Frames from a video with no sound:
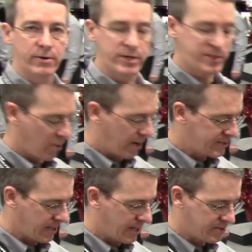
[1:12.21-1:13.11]
disc
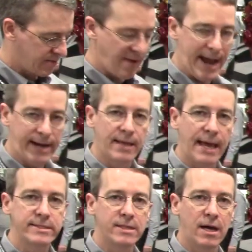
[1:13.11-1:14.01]
brakes is the fact
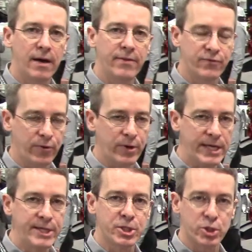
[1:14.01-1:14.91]
that uh, they're very
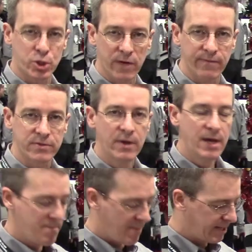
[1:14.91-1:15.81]
easy to service.
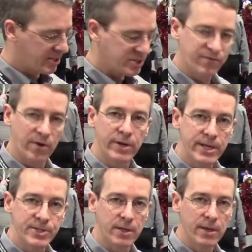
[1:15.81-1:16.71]
Maintenance is very
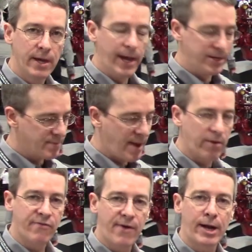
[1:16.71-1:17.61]
easy. As a
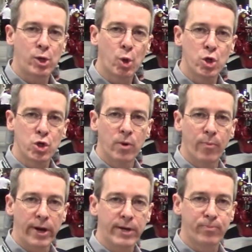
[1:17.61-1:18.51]
matter of fact, in order to do a
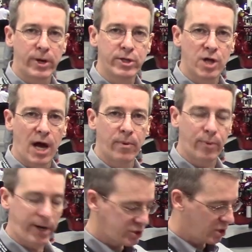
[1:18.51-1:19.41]
brake, brake job or
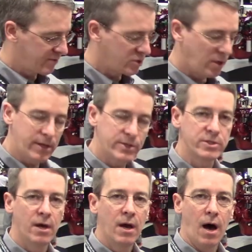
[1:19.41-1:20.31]
brake service on this,
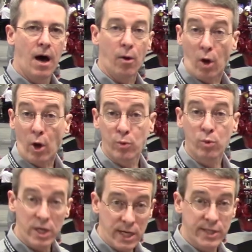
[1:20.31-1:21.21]
uh, all you
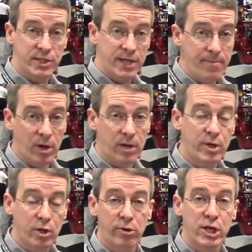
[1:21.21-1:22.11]
really need is a ten
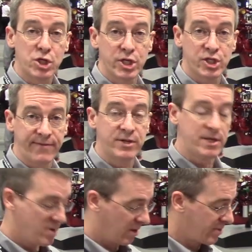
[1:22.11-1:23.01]
millimeter wrench and a
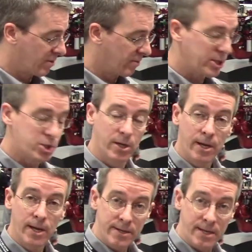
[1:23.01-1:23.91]
seventeen millimeter wrench.
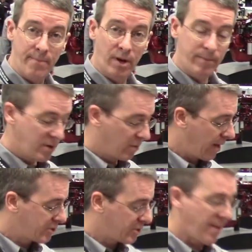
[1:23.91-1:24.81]
ten millimeter
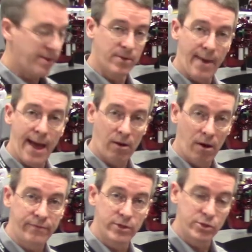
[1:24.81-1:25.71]
wrench to, be to back
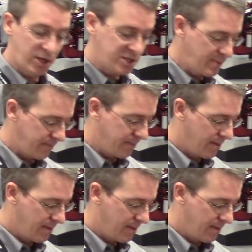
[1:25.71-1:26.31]
off the adjustment,